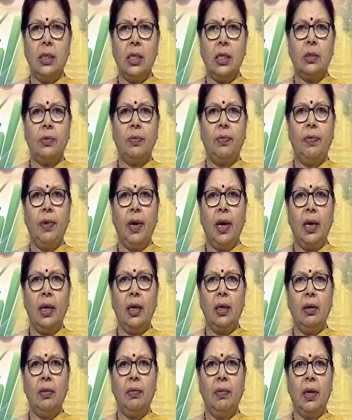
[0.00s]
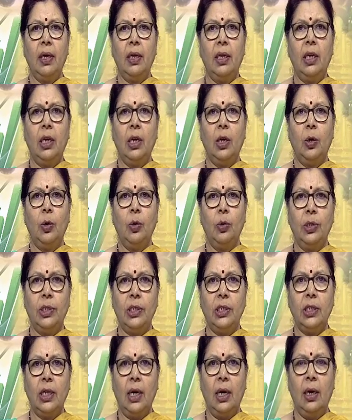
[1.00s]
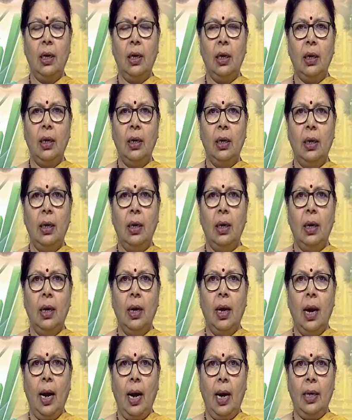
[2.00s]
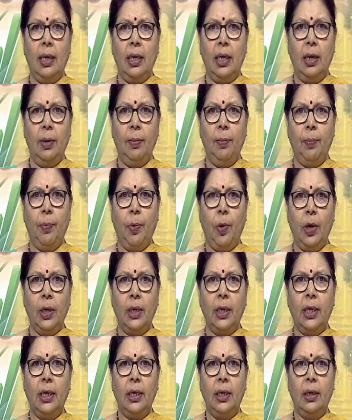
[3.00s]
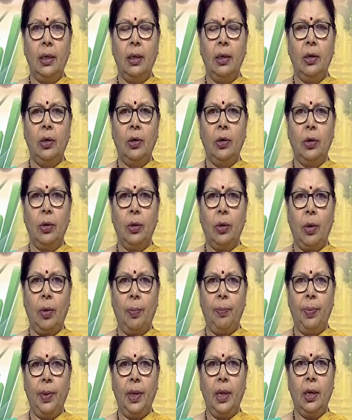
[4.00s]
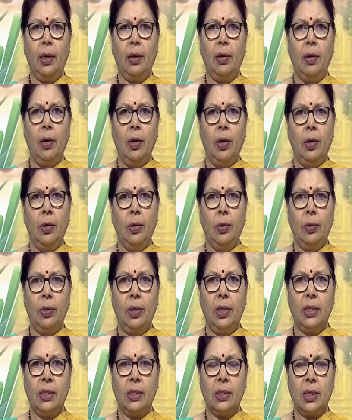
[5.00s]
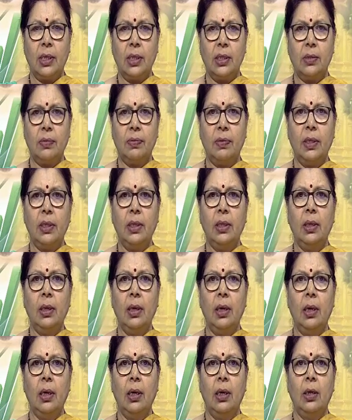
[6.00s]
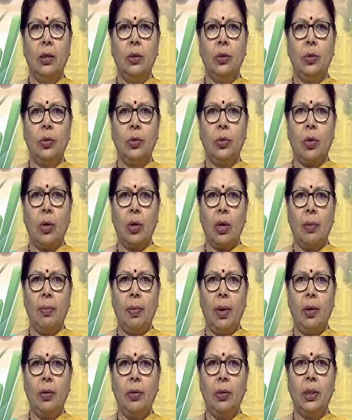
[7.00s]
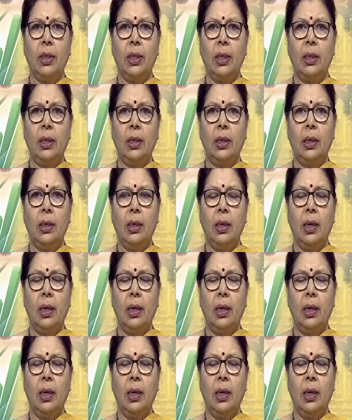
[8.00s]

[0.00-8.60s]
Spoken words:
This is very crucial and important topic to discuss with, to talk about it,